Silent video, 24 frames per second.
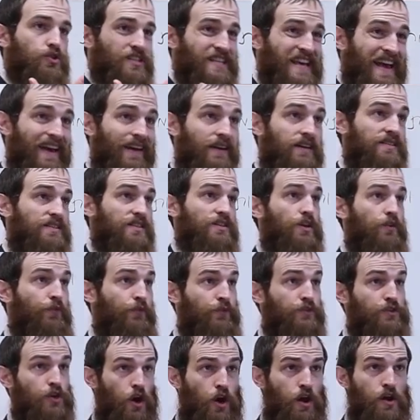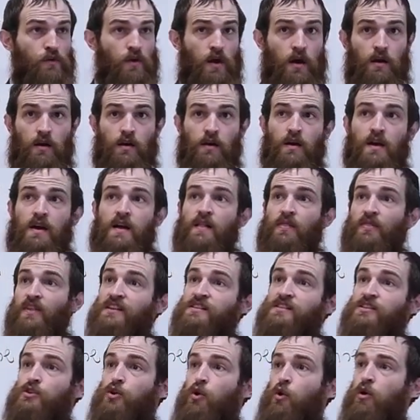texts of Torah.
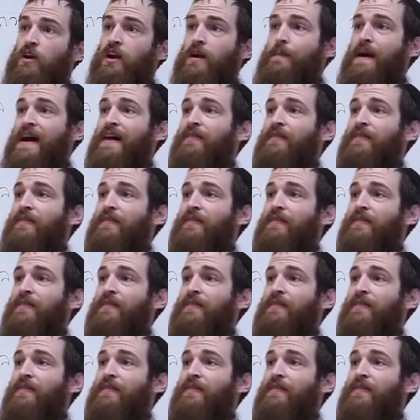There's talk